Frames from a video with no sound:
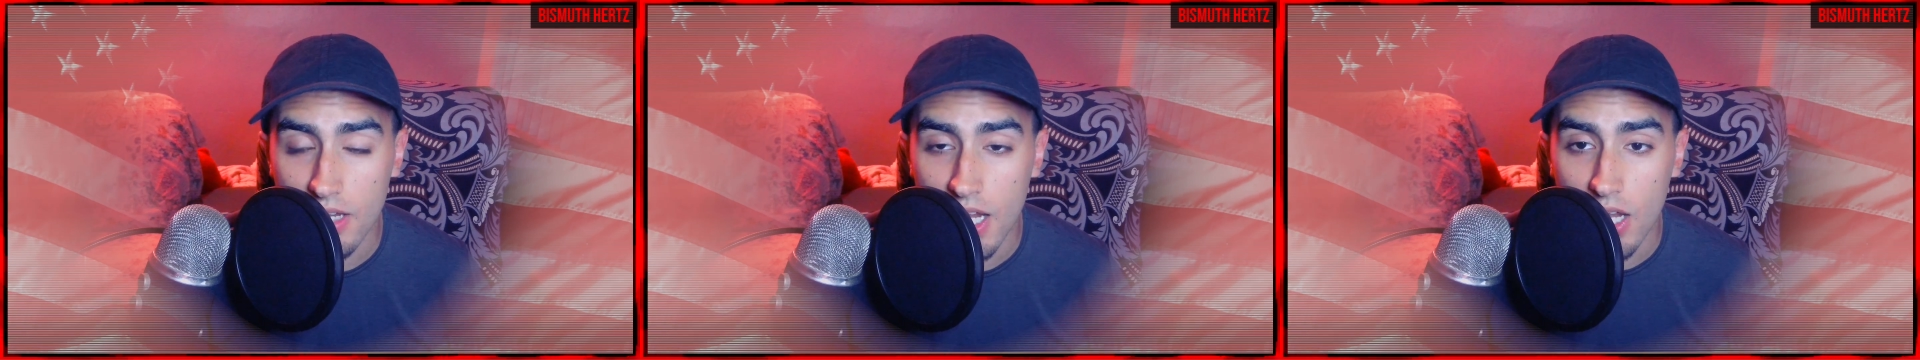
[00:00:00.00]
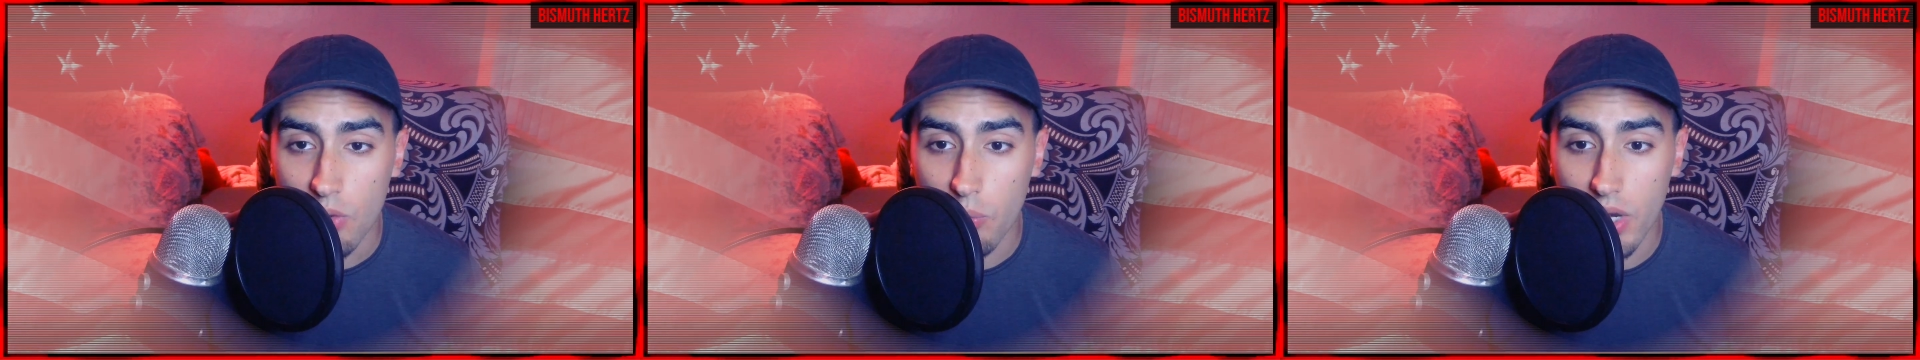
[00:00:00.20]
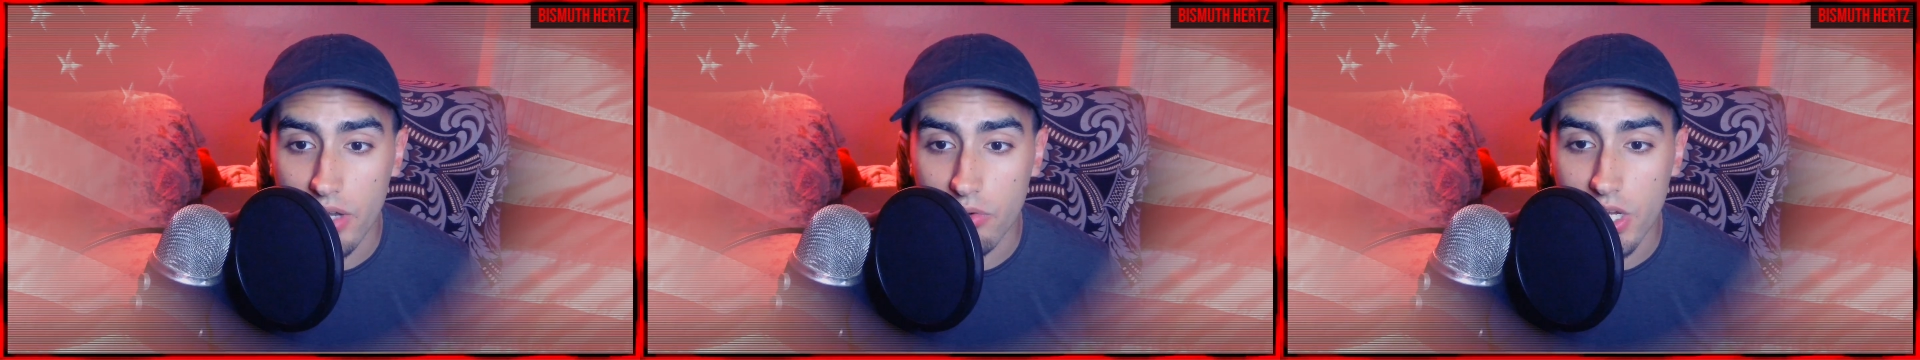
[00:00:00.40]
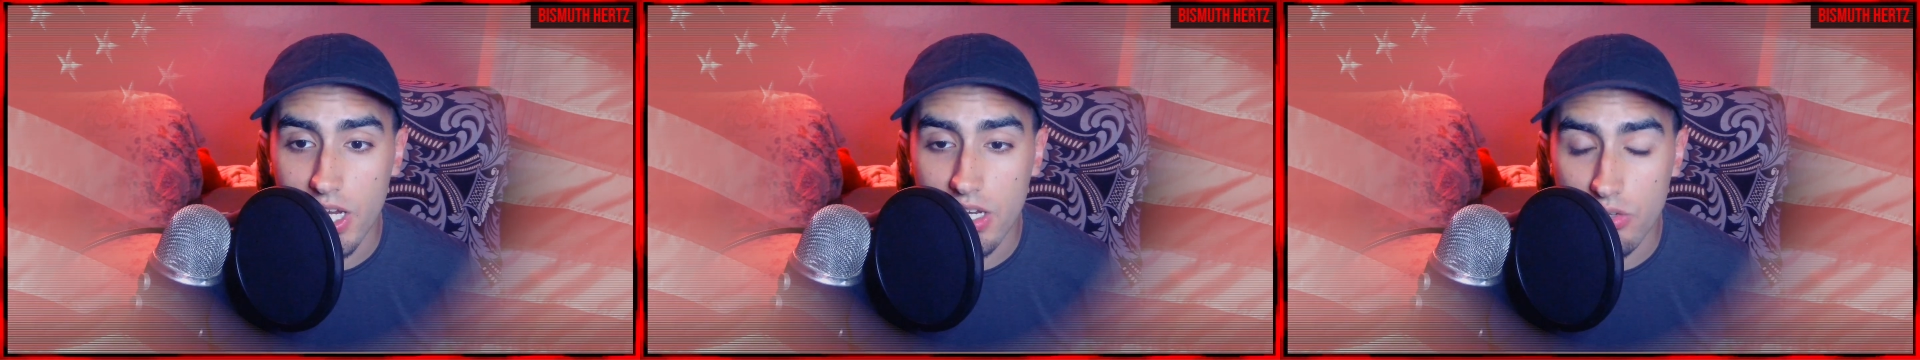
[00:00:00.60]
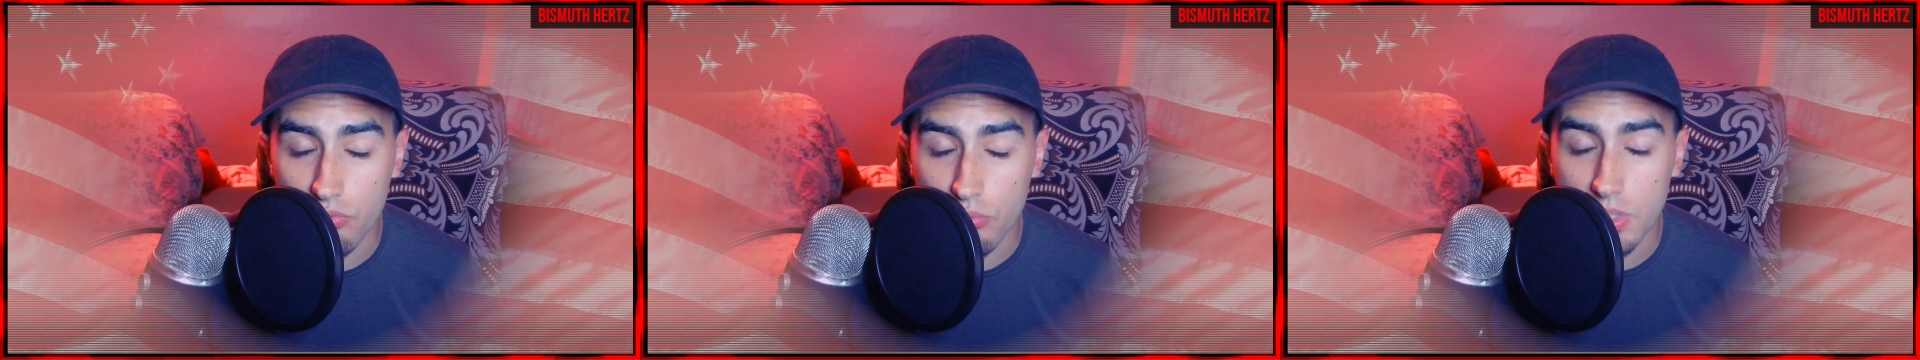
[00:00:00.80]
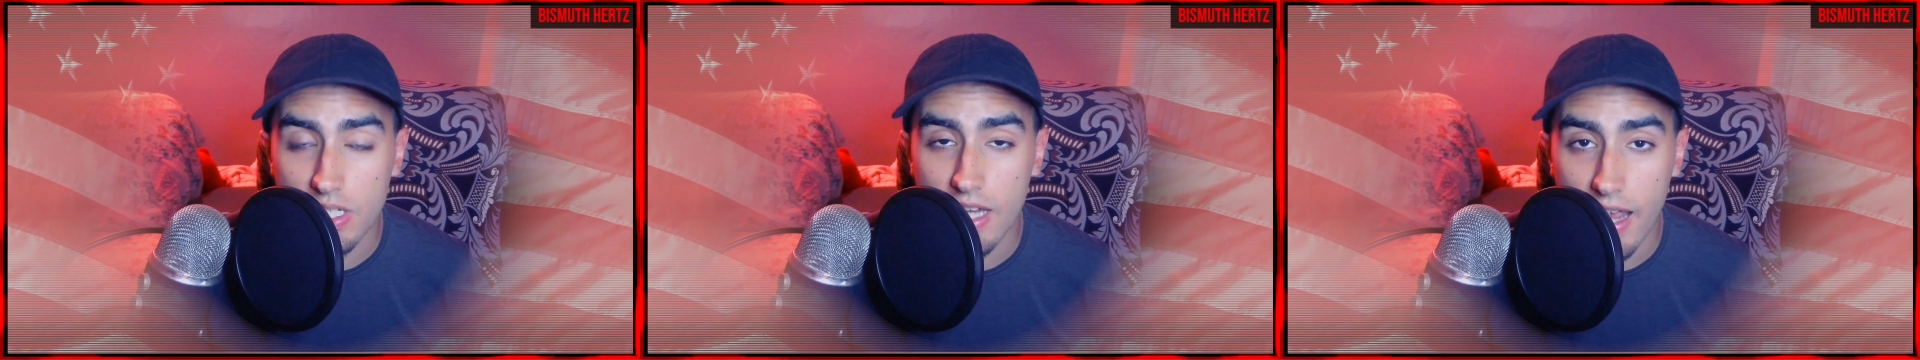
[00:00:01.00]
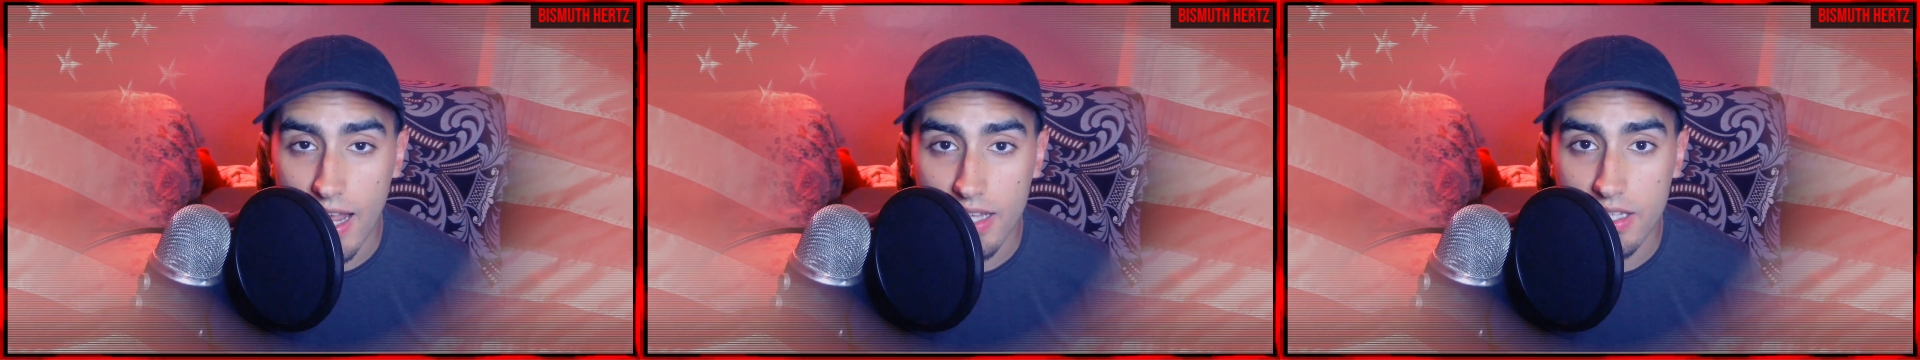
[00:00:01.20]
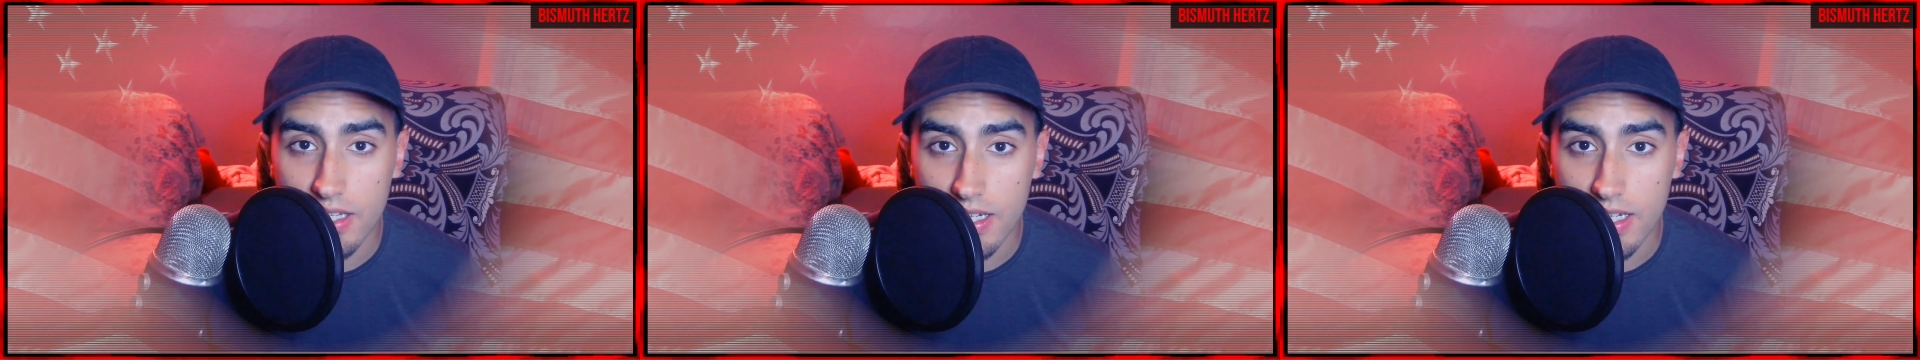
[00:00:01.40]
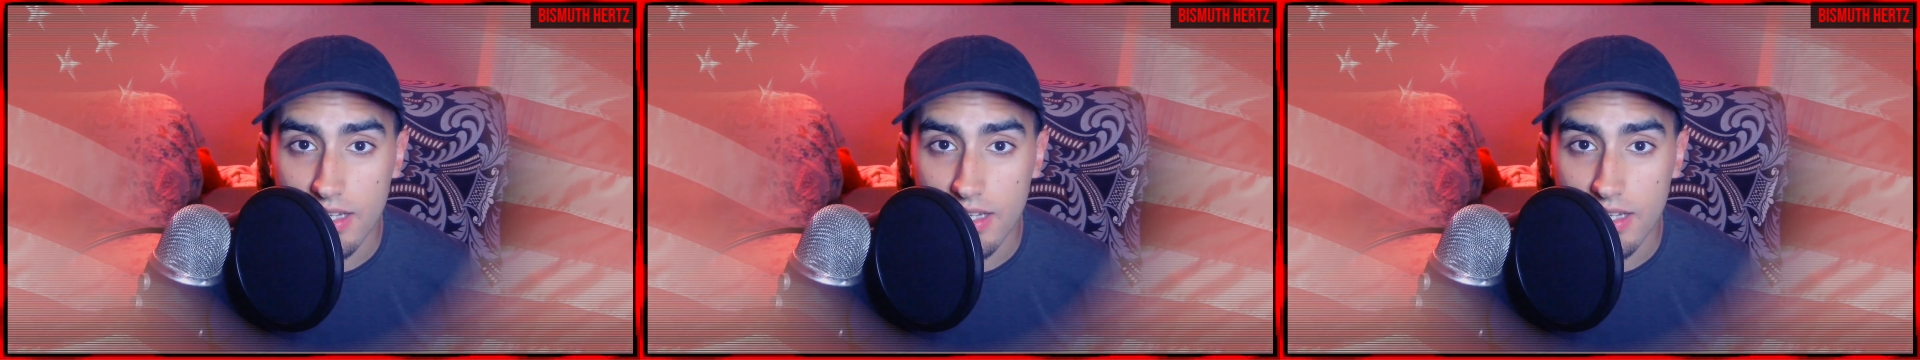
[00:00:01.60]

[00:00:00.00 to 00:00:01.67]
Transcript: when in reality,